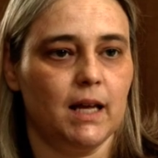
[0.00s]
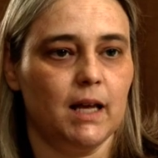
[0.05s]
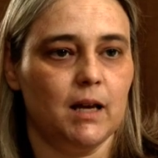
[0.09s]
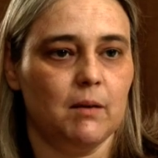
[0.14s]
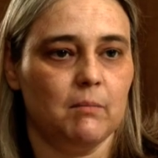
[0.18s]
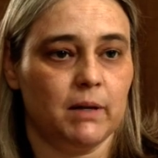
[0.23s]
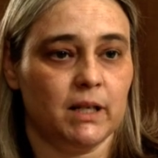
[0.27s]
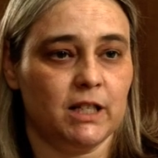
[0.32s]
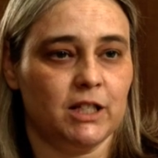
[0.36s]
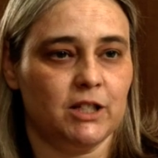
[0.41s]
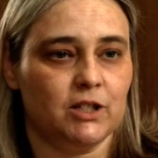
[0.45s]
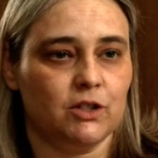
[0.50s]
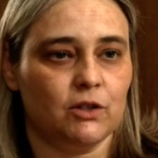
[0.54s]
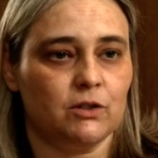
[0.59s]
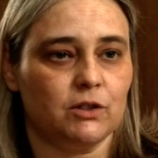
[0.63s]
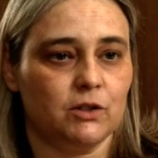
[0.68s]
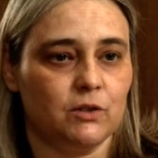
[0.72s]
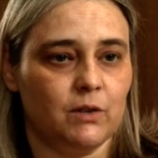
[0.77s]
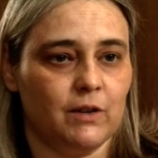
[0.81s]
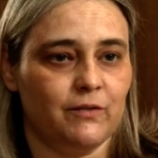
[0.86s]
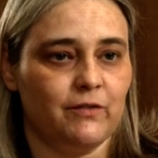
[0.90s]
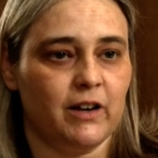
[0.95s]
But it's
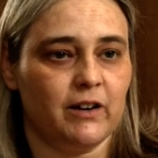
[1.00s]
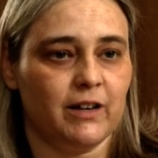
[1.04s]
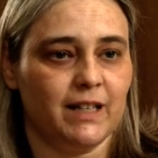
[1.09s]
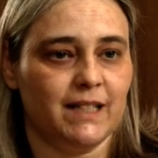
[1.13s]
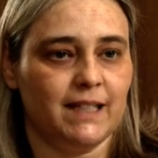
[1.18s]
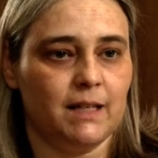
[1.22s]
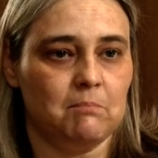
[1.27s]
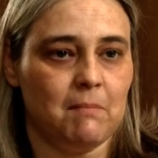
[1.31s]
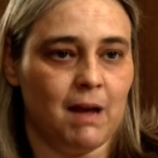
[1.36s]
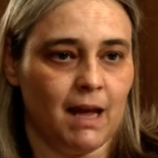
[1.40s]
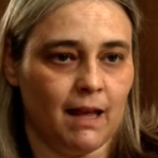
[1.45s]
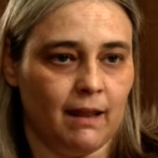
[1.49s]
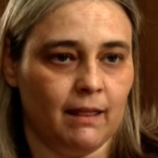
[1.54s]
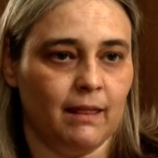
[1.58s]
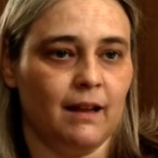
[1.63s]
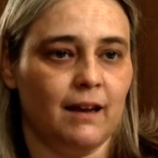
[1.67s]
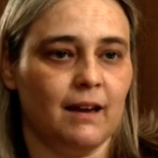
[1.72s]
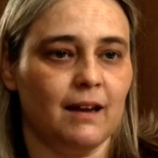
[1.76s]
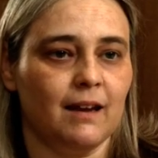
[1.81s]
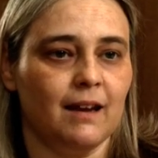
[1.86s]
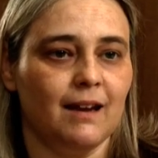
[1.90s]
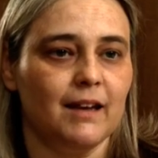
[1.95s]
also a very
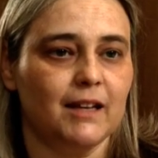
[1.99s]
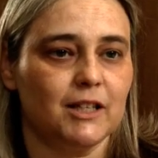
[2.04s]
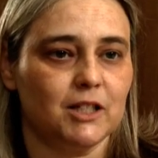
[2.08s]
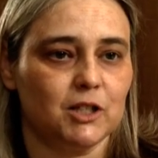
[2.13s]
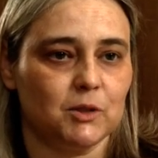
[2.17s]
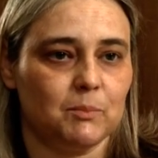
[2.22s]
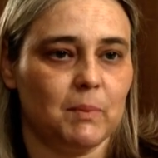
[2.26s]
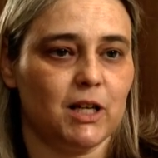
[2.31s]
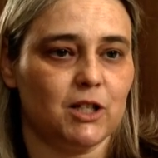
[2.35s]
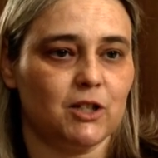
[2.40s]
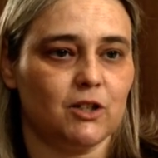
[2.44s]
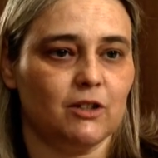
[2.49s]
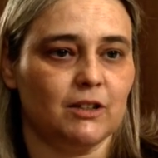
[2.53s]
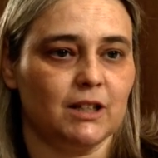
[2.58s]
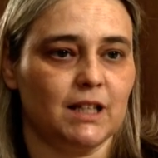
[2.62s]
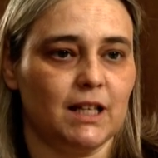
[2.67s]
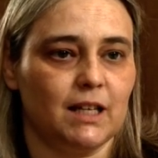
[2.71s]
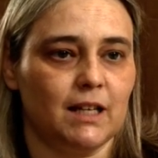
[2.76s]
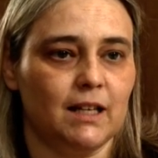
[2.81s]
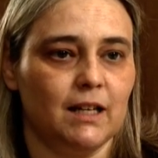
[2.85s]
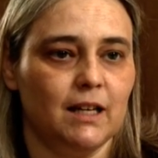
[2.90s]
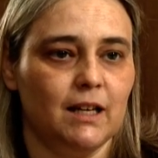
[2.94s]
demanding
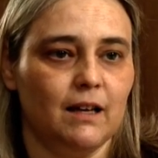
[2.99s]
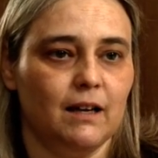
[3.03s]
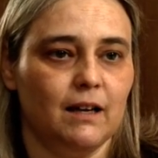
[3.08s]
specialty,